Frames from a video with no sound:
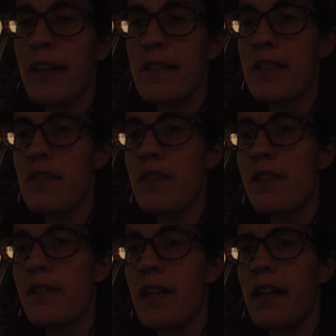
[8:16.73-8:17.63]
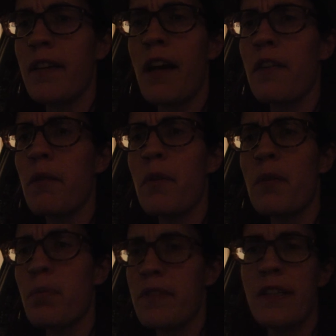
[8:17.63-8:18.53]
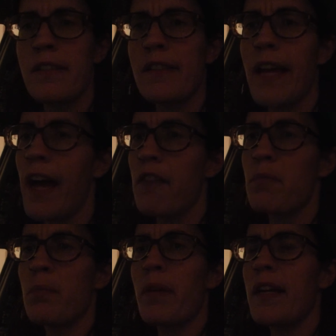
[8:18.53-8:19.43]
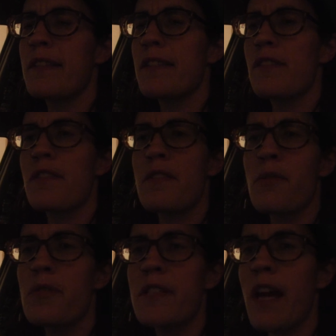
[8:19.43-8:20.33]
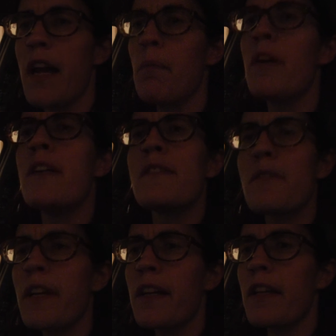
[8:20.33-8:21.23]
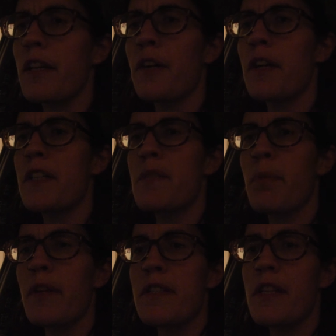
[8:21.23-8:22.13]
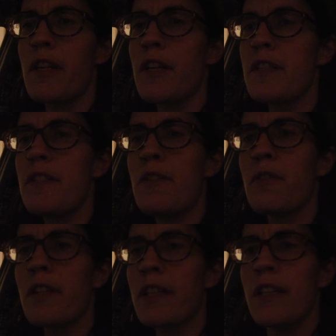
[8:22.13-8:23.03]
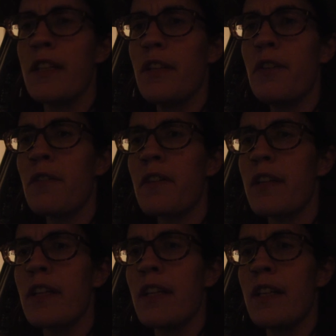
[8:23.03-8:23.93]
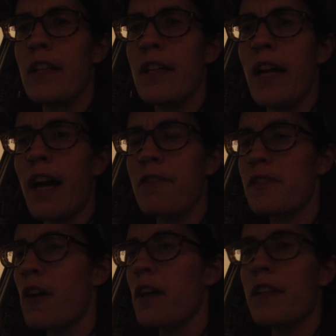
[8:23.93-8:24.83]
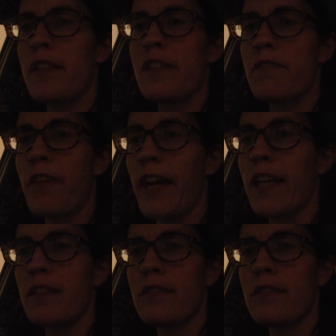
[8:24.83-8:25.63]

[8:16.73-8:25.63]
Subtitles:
attention, and now they want to pretend that they have been paying attention this whole time. Don't act like you're a conspiracy theorist. You don't have a dog in this fight.